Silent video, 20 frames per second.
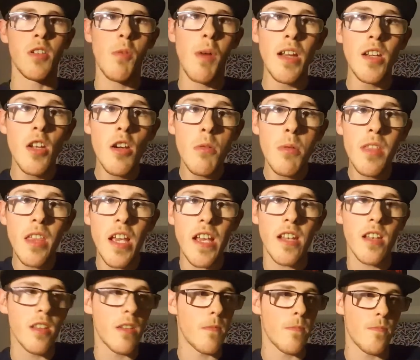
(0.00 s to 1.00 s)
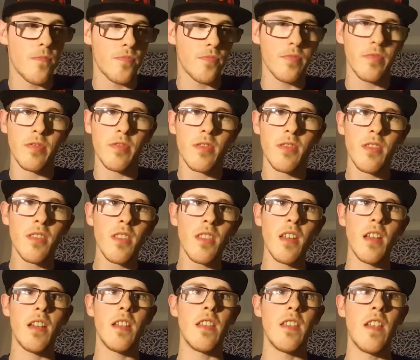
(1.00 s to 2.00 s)
what do I do with it?
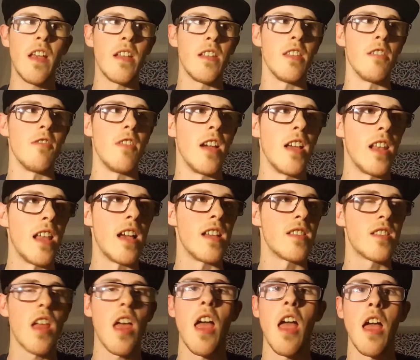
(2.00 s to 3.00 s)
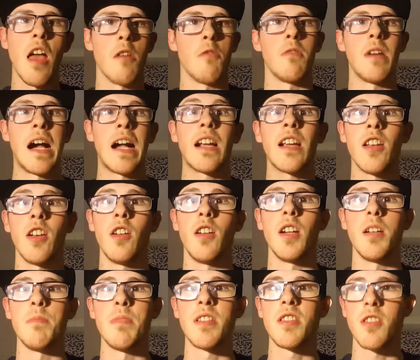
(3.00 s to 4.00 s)
And then they realised, oh,
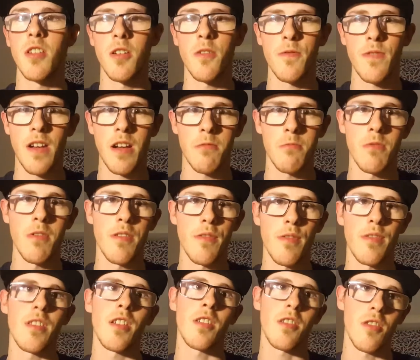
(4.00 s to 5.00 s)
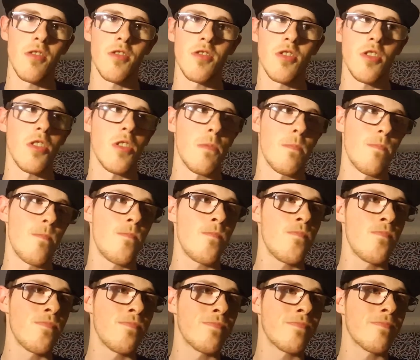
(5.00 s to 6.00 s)
I can only be so far with the
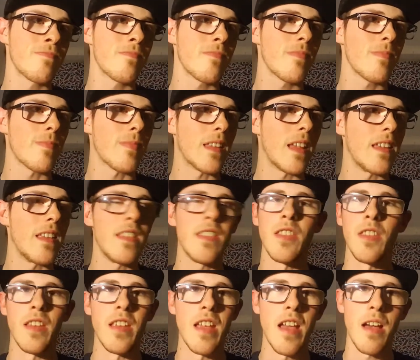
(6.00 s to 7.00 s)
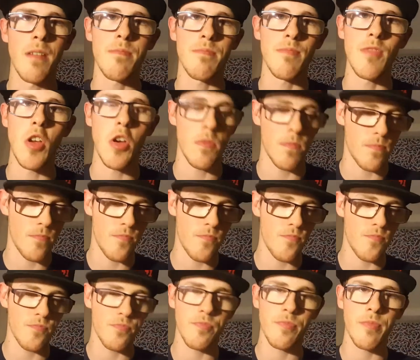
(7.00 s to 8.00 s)
console. Yeah,
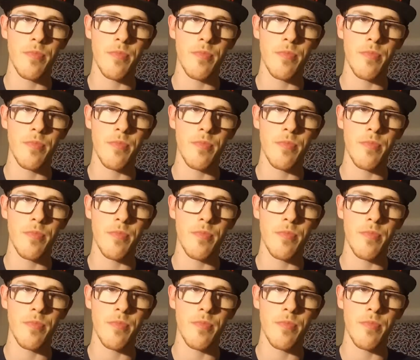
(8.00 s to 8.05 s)
no.